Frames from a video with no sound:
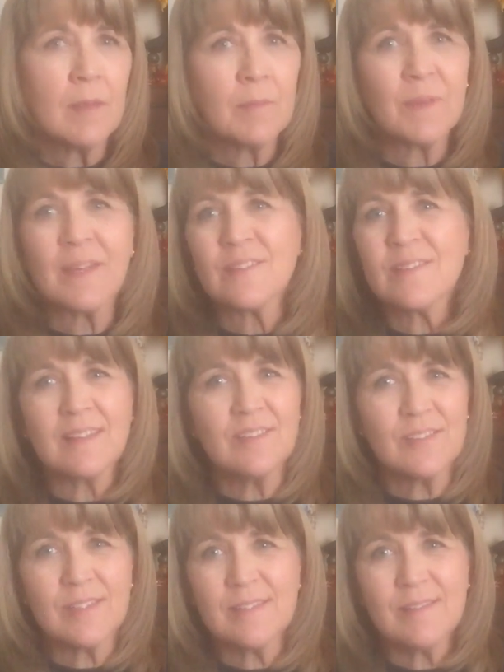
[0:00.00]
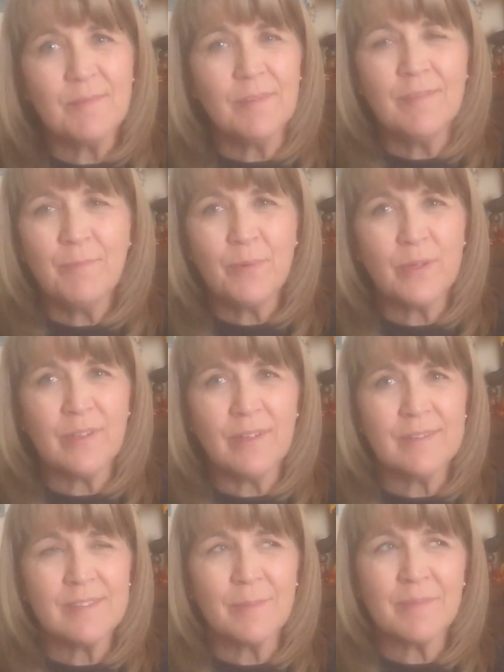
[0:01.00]
because they just put
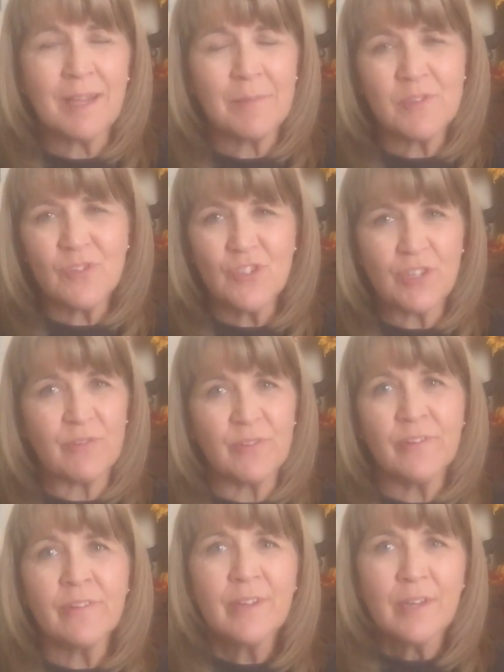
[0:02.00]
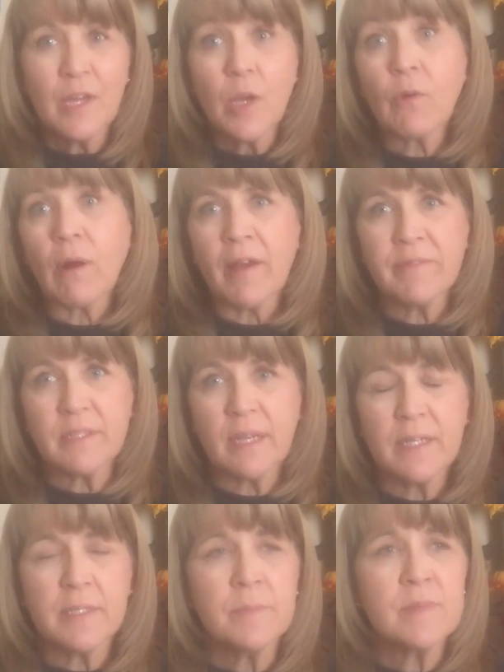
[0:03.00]
sometimes general craft
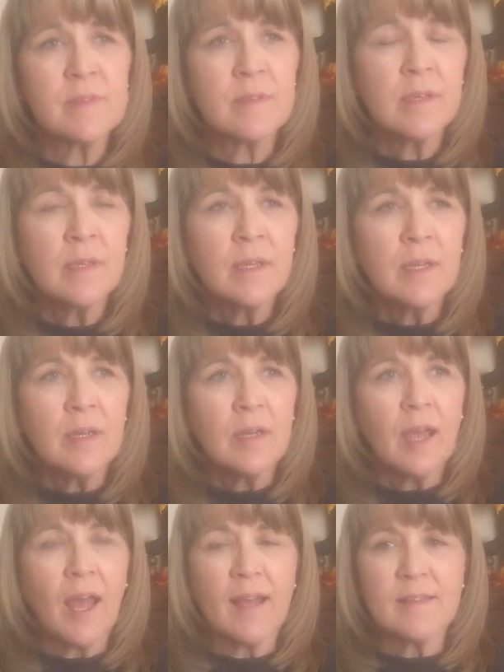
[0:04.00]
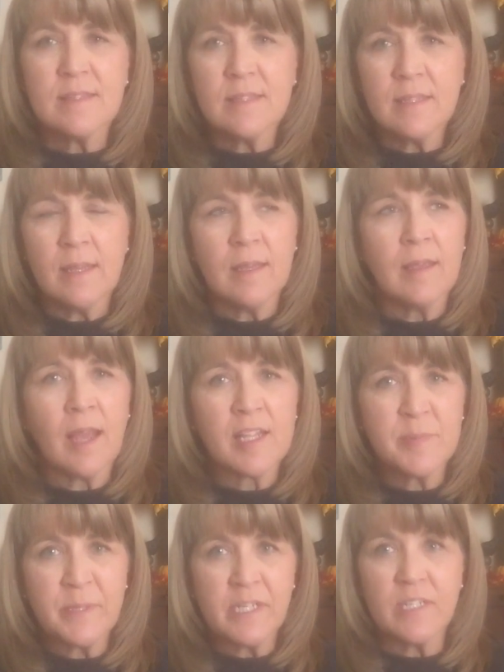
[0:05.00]
items as the
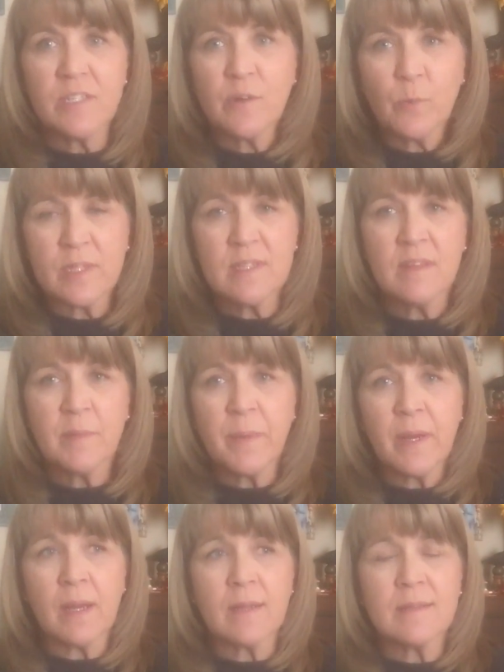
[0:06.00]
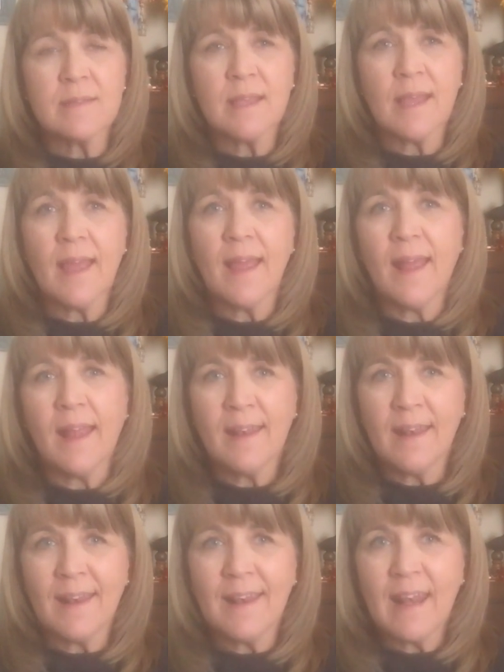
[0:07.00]
explanation of what's in the box. And
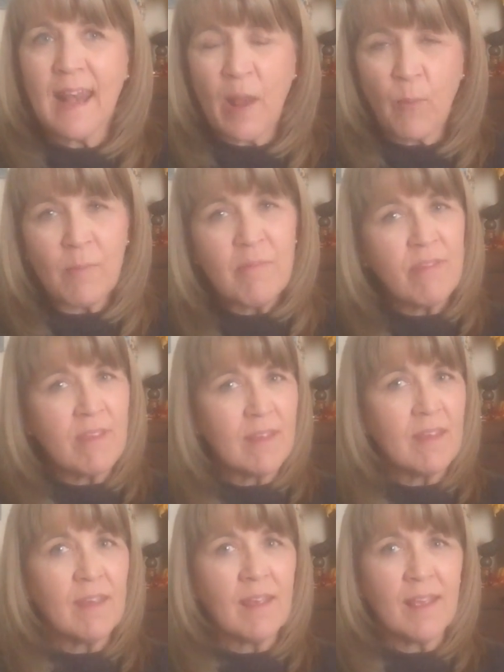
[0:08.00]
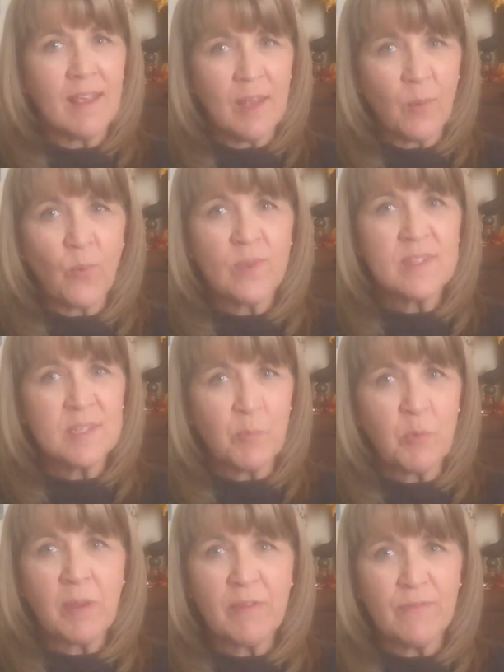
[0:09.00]
now I'm thinking it was some
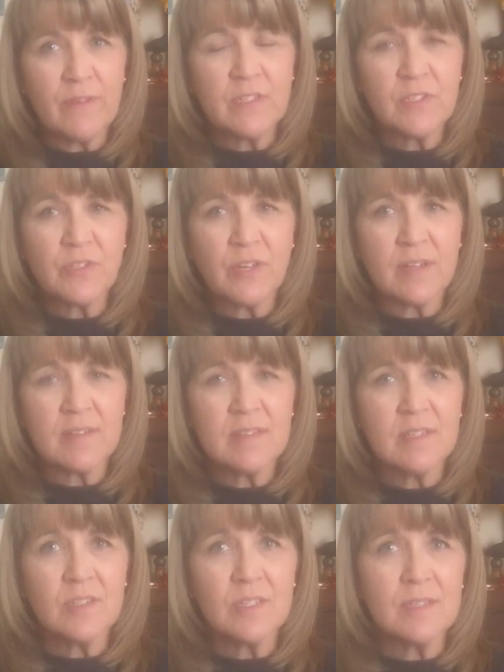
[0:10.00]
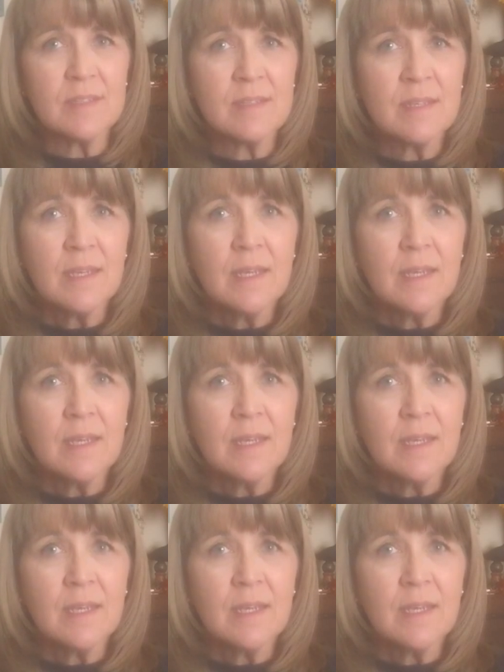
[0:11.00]
of my finished cross stitches,